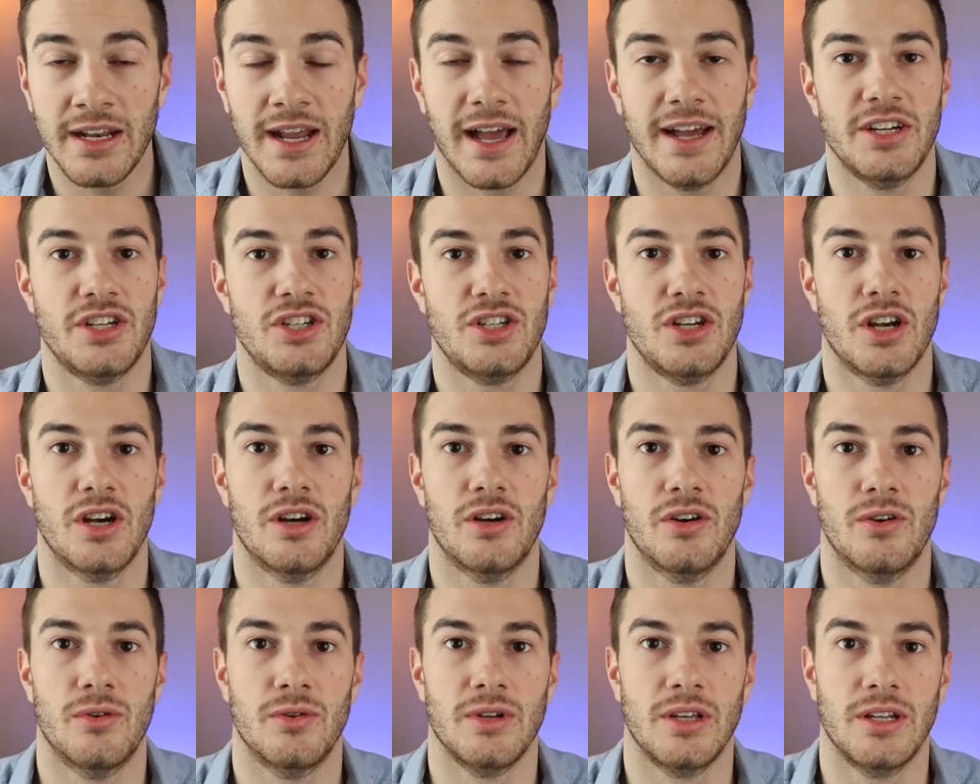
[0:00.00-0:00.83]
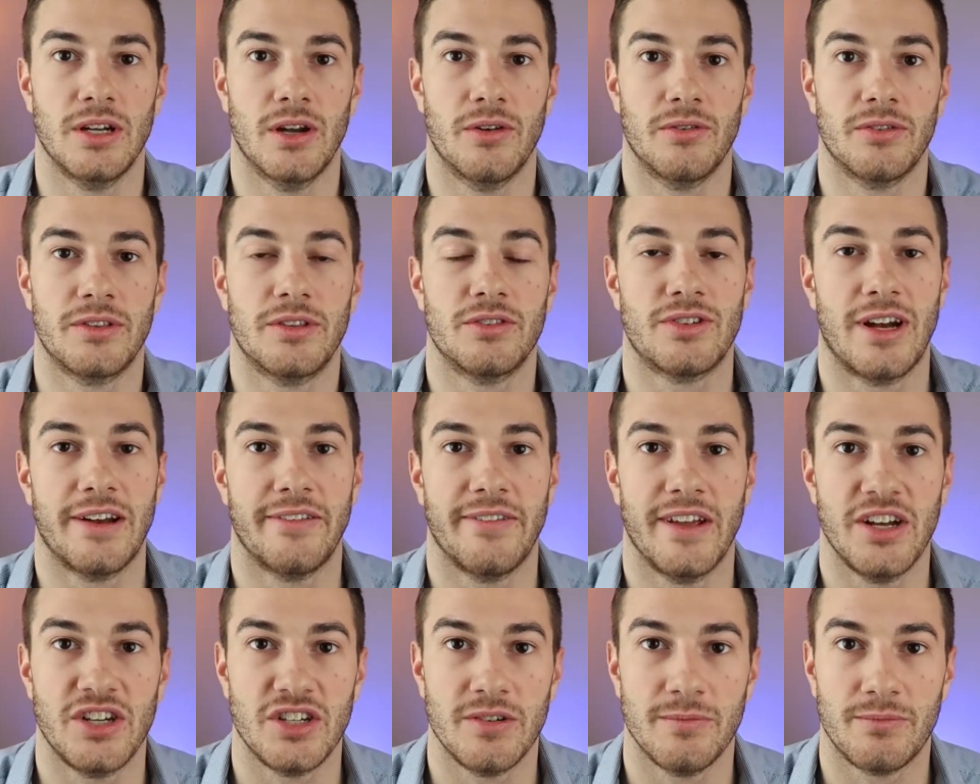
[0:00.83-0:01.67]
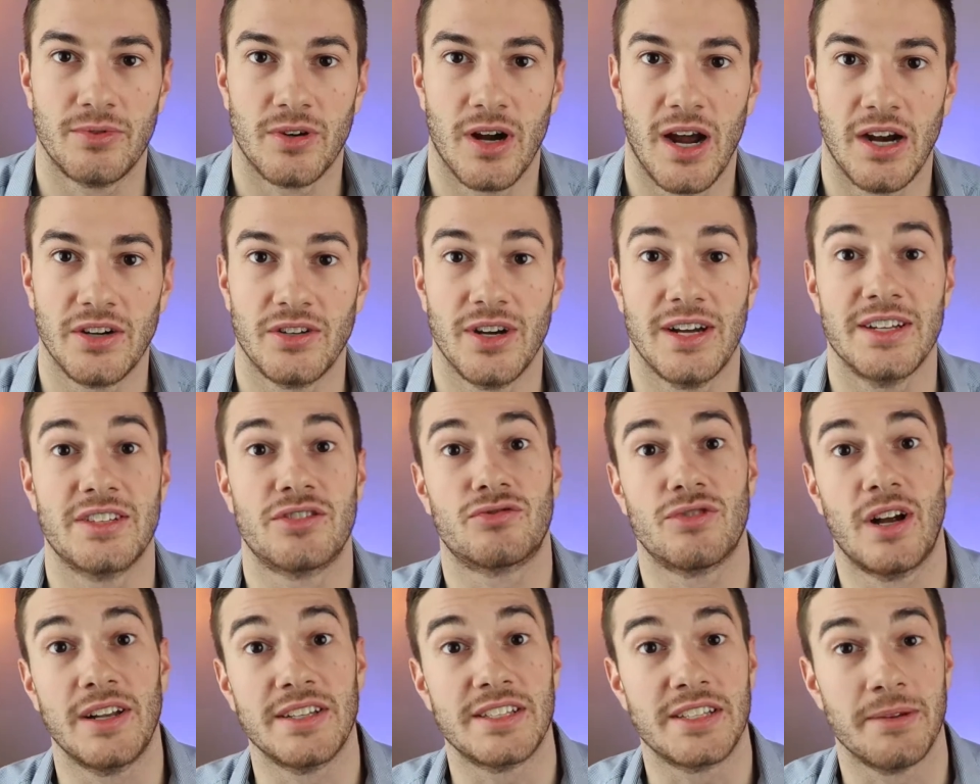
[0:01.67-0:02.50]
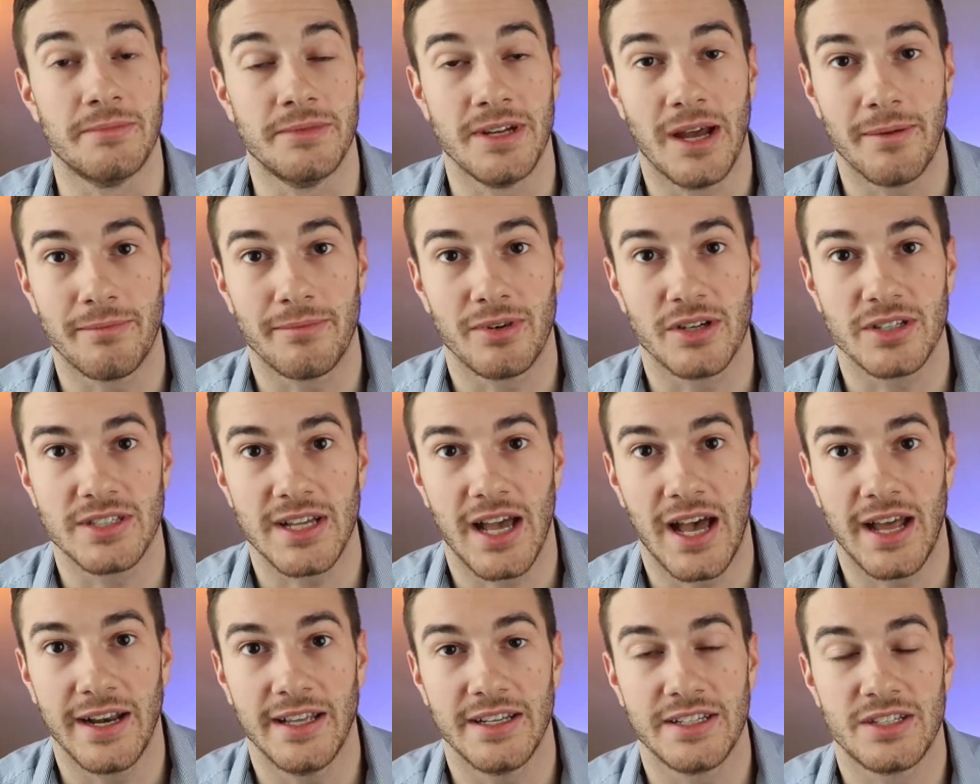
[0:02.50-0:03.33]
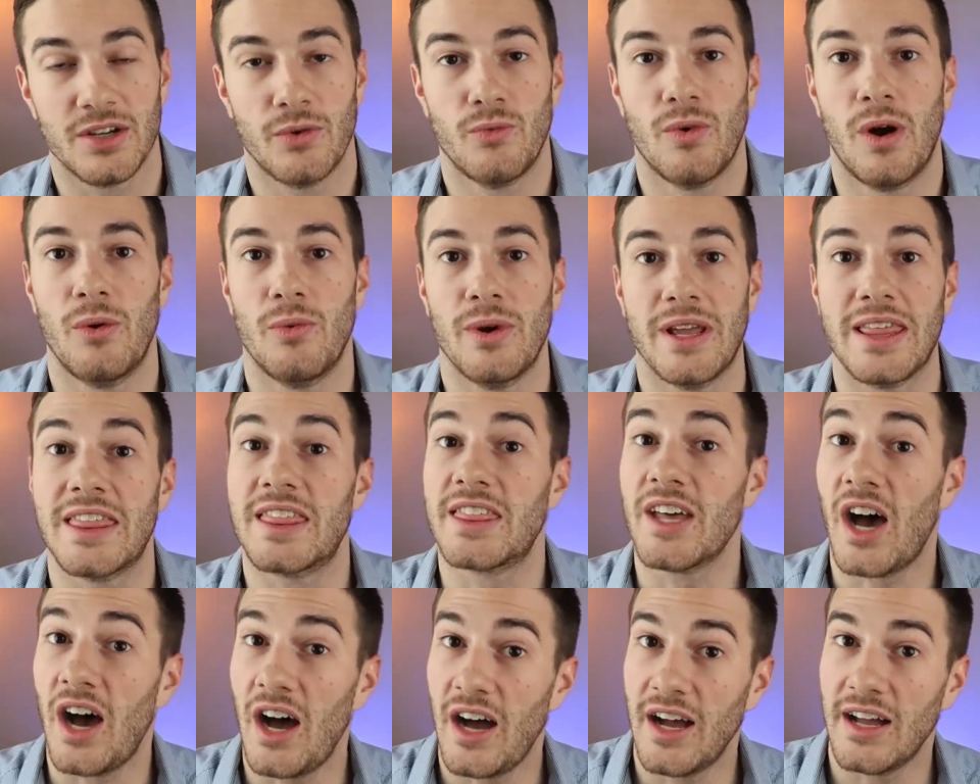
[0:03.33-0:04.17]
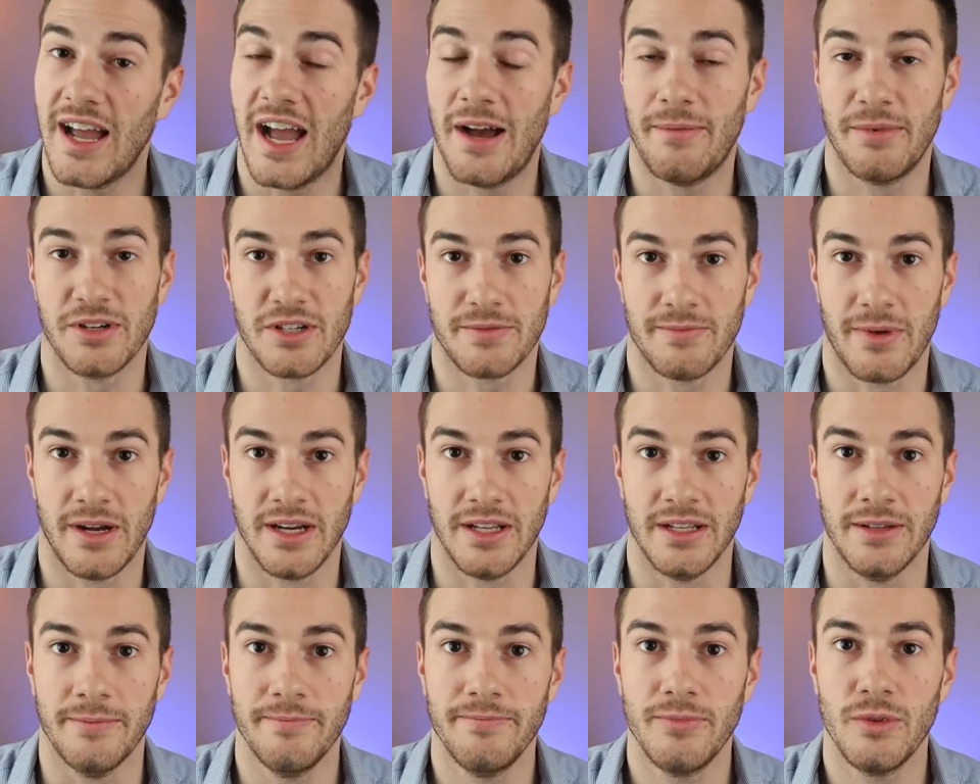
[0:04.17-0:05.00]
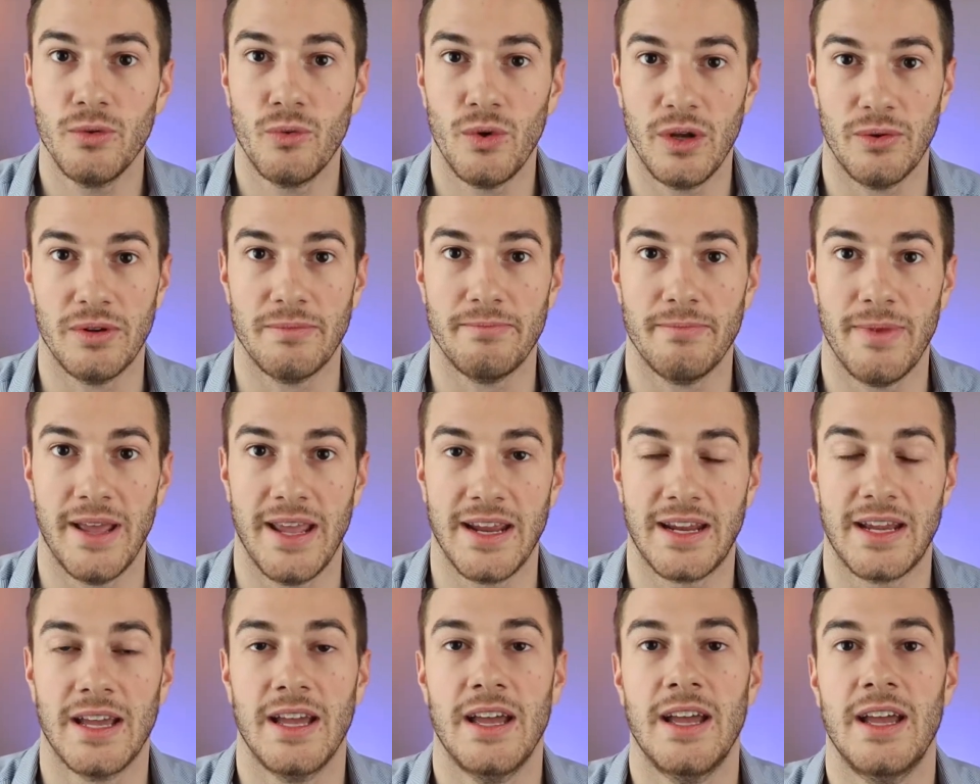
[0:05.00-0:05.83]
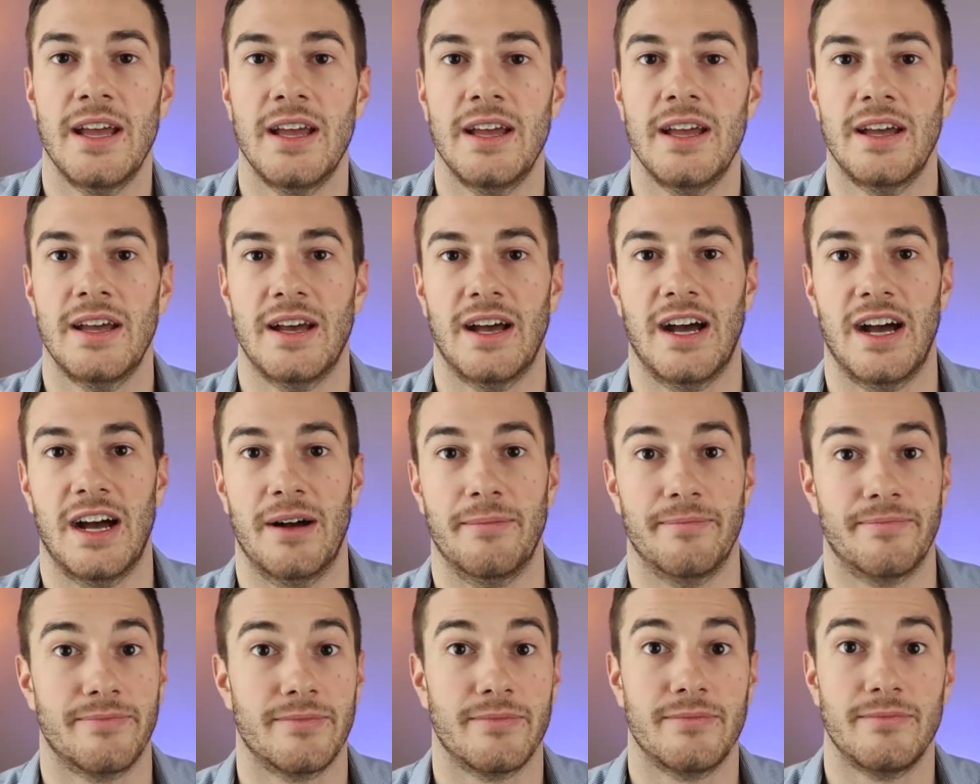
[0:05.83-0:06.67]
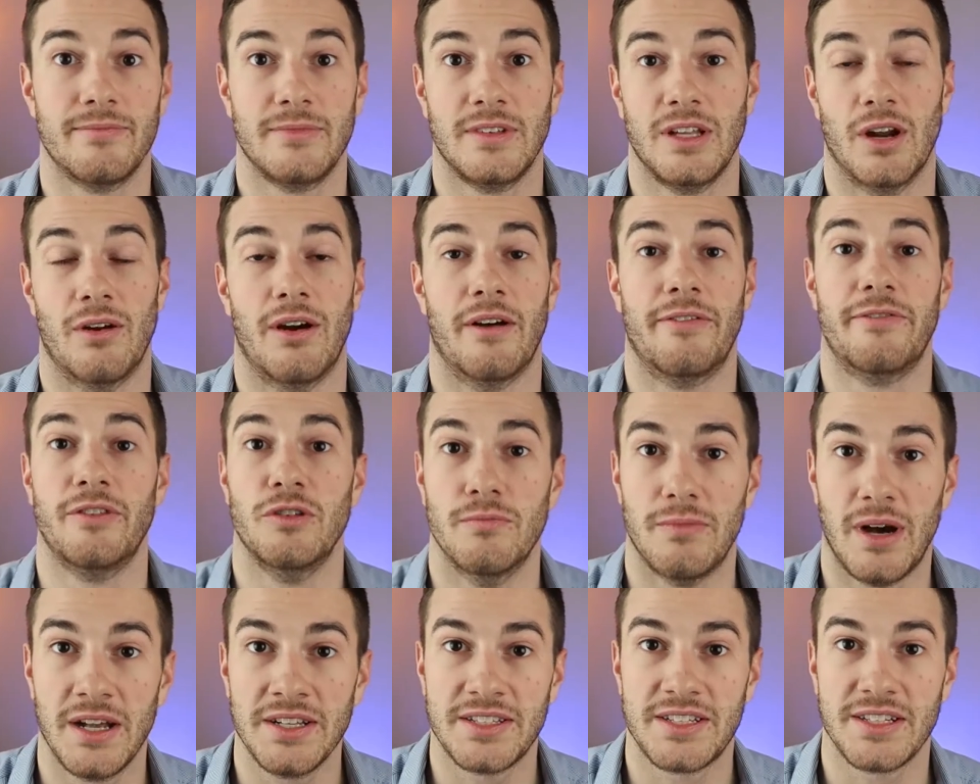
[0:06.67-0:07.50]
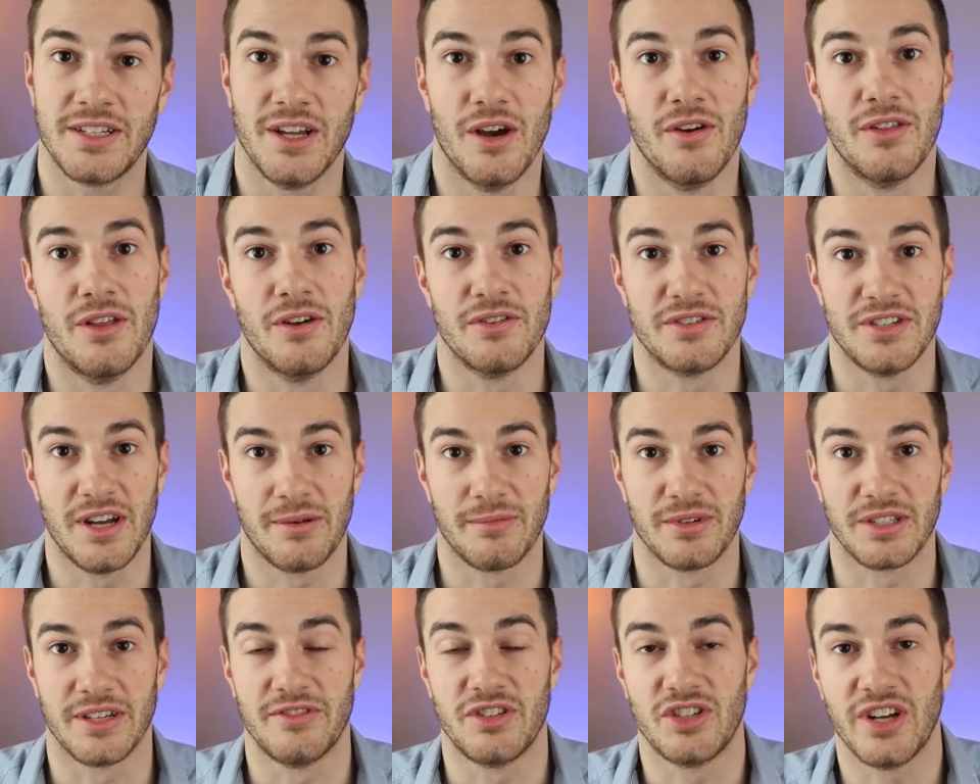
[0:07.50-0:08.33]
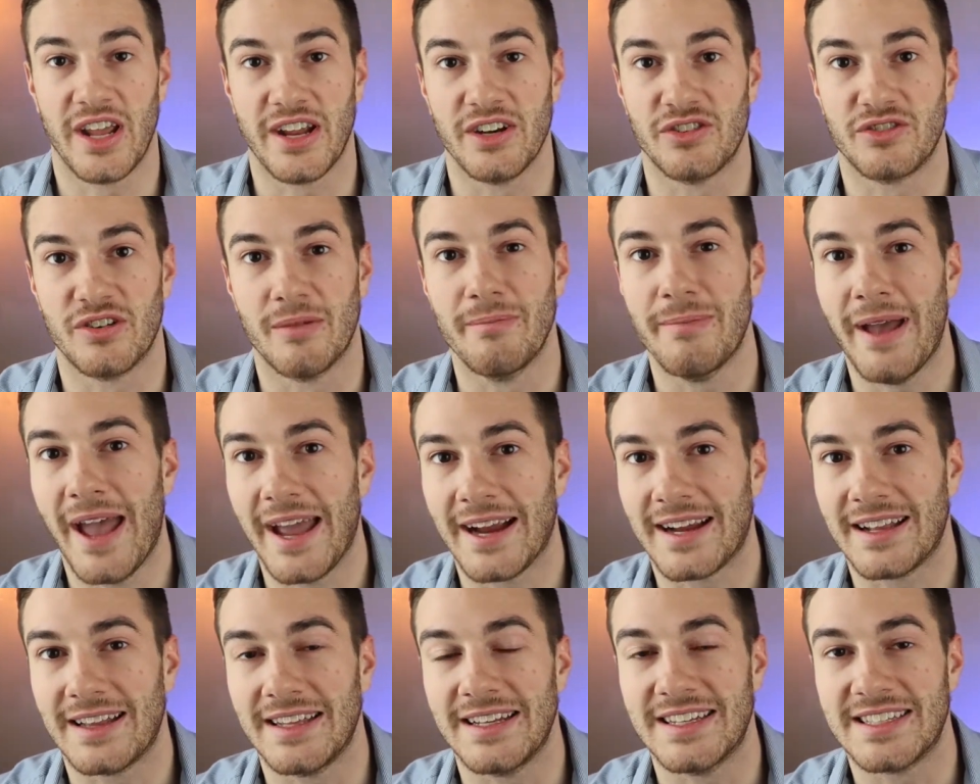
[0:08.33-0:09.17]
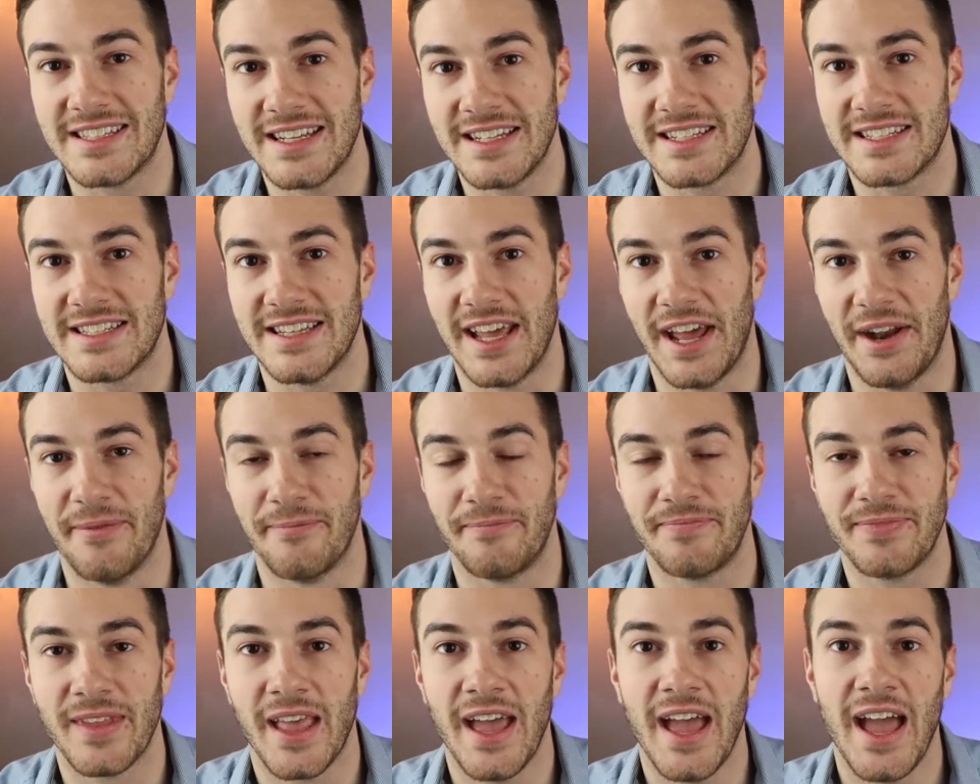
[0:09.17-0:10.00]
I show, you know, the renovation progress, run some numbers on it to what we thought, how much money we would make, um, you know, a few months ago. Those numbers have changed dramatically since then.